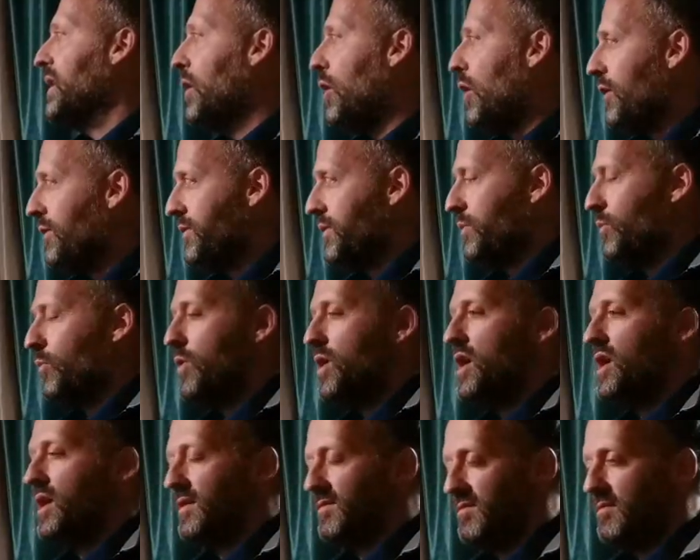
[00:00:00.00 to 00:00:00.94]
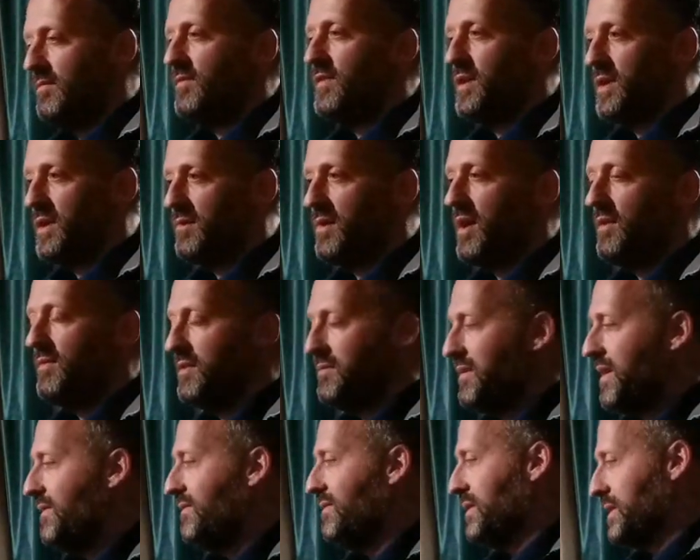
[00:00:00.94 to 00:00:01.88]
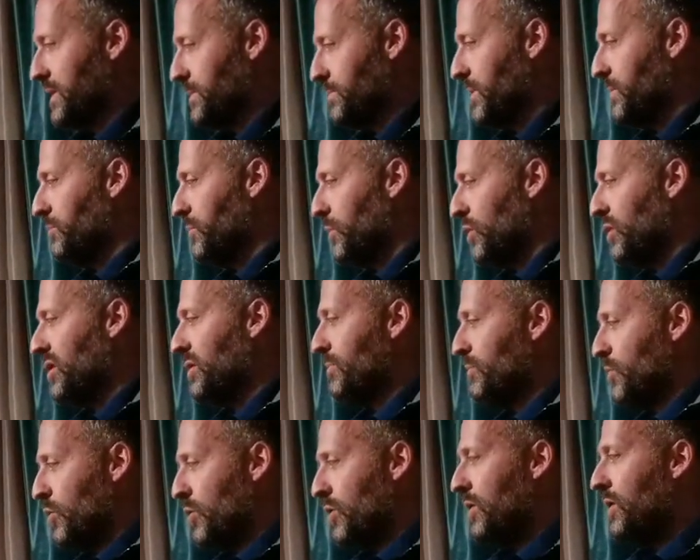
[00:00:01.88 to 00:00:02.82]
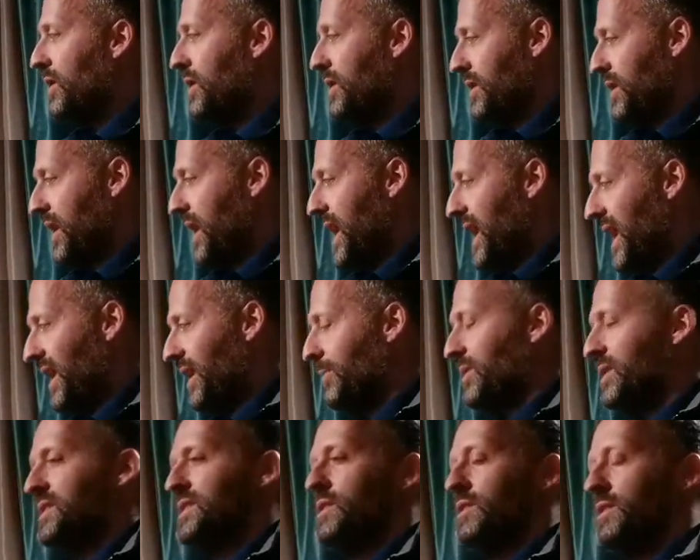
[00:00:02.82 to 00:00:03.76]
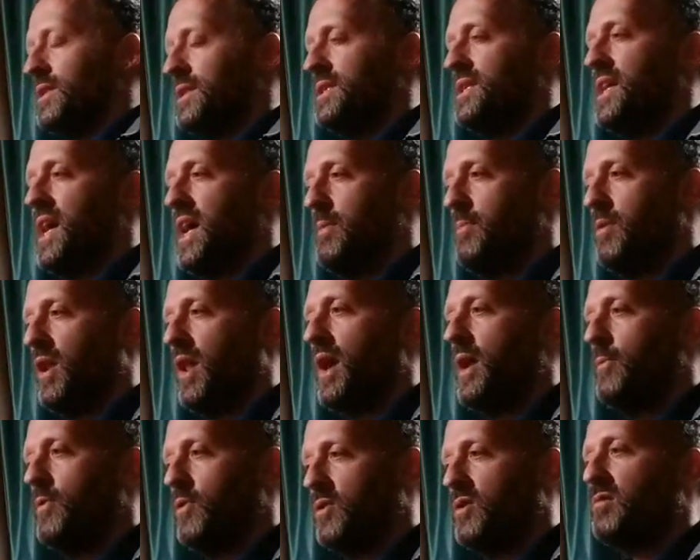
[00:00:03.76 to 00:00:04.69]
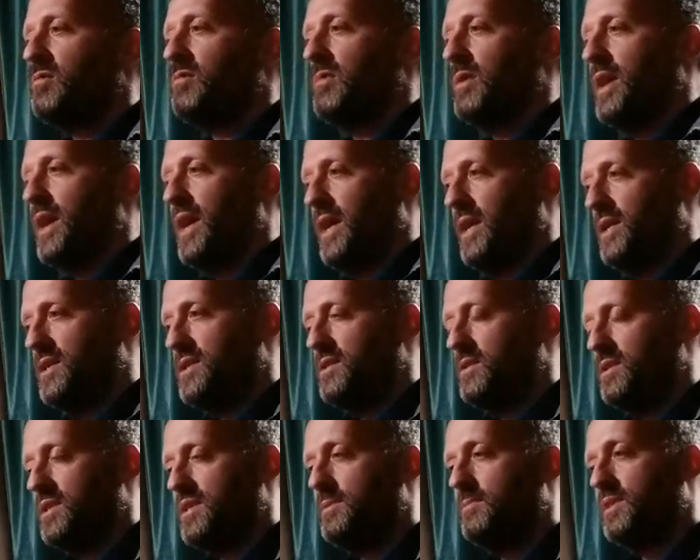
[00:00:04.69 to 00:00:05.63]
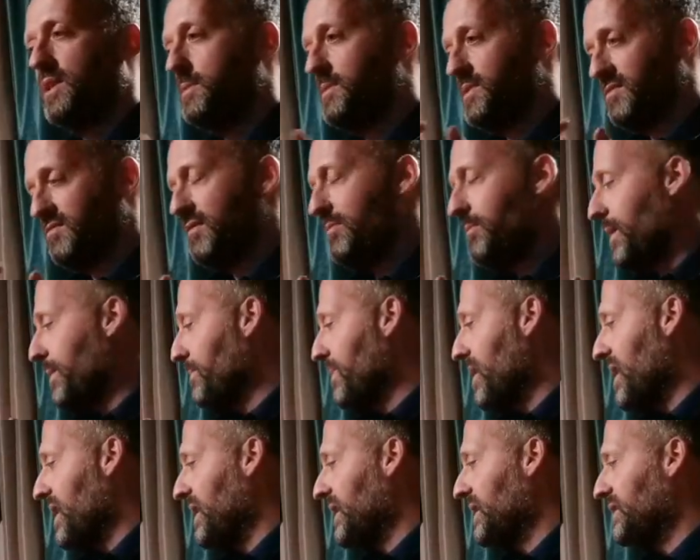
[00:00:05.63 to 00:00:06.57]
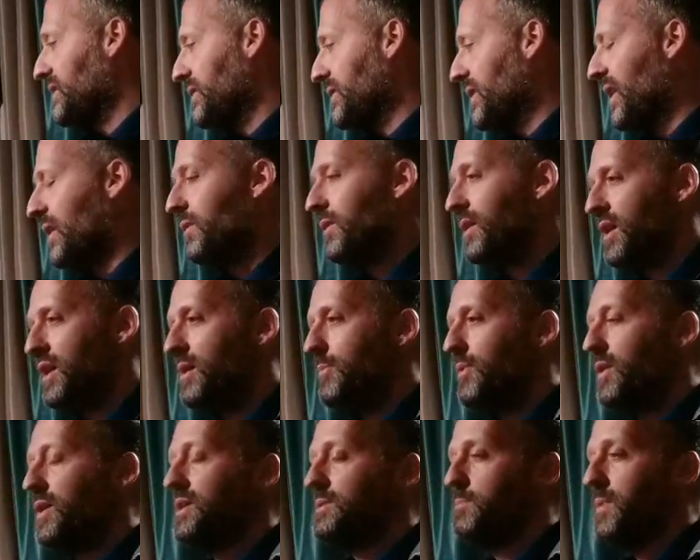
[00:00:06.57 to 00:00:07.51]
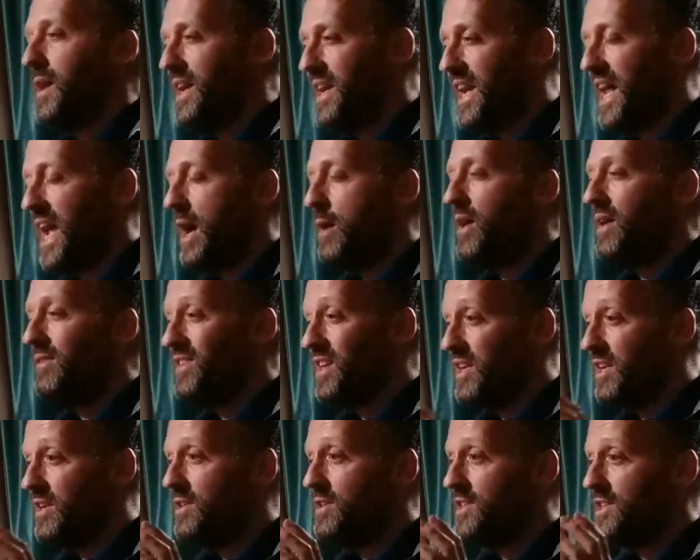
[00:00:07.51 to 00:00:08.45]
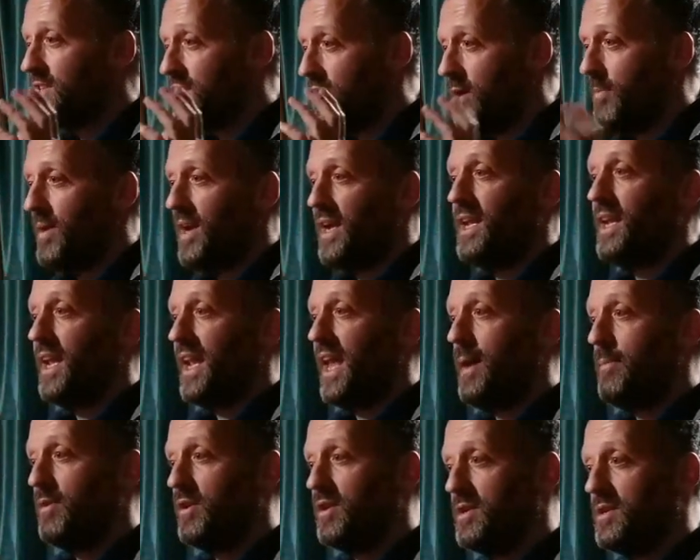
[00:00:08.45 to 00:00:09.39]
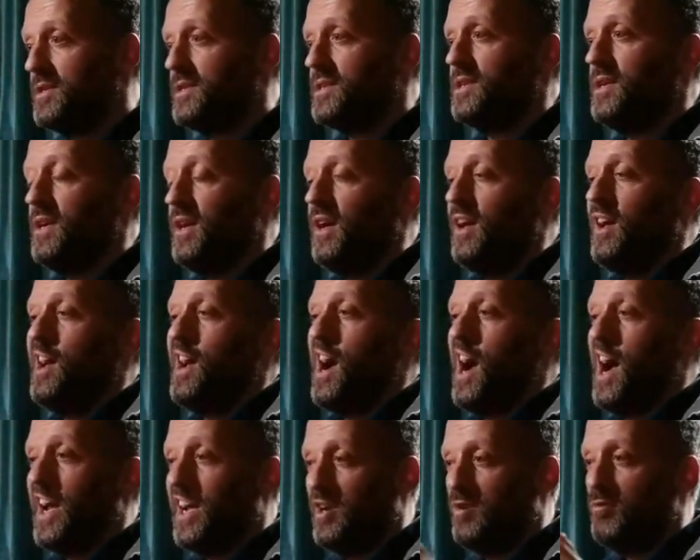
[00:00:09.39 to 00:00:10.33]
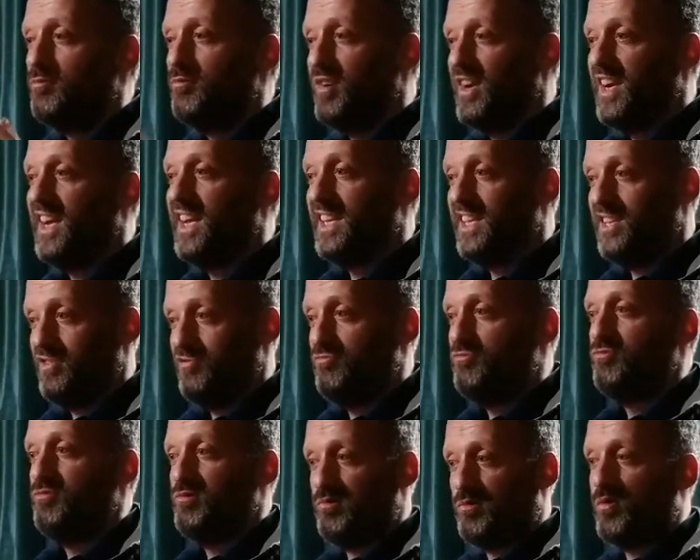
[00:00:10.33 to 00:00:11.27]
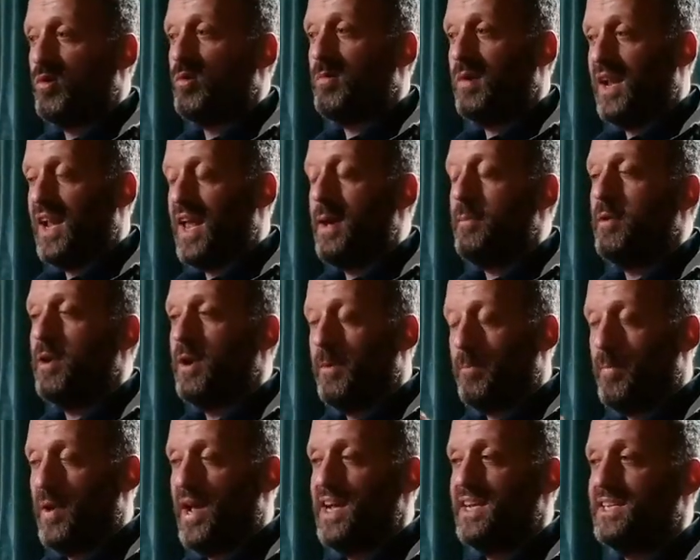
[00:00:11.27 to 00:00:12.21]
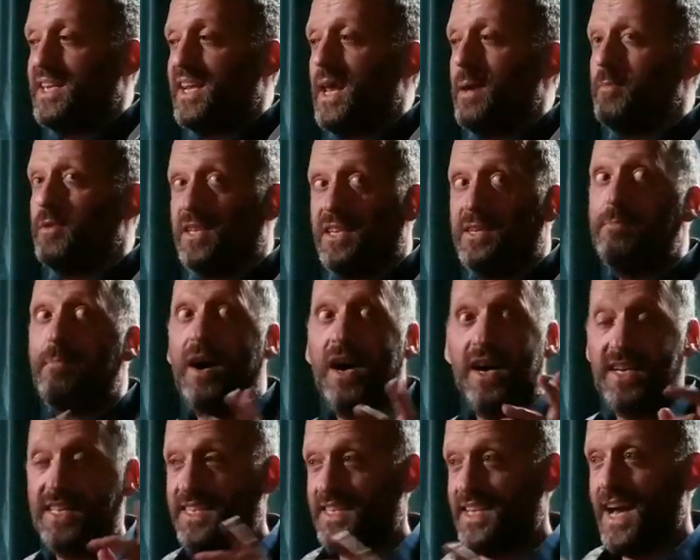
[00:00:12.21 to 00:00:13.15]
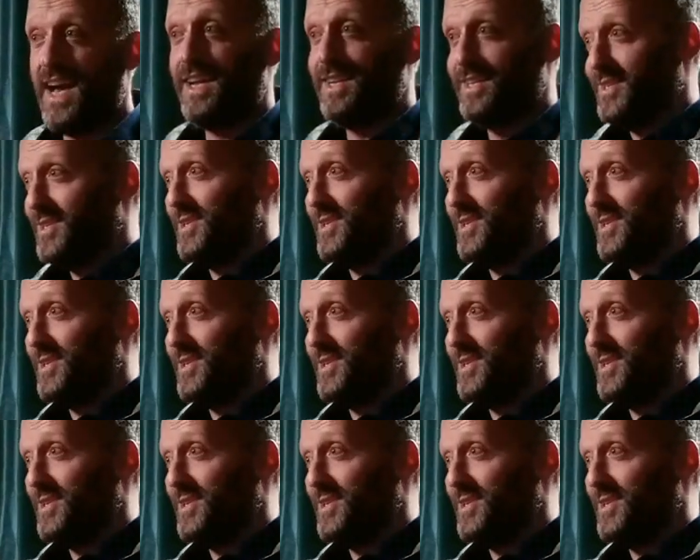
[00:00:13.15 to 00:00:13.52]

often work from photographic reference, but more and more elements on the table I will create, sometimes from my mind, you know. Because by now I've done so many lemons, I can really draw a lemon and paint a lemon to my standard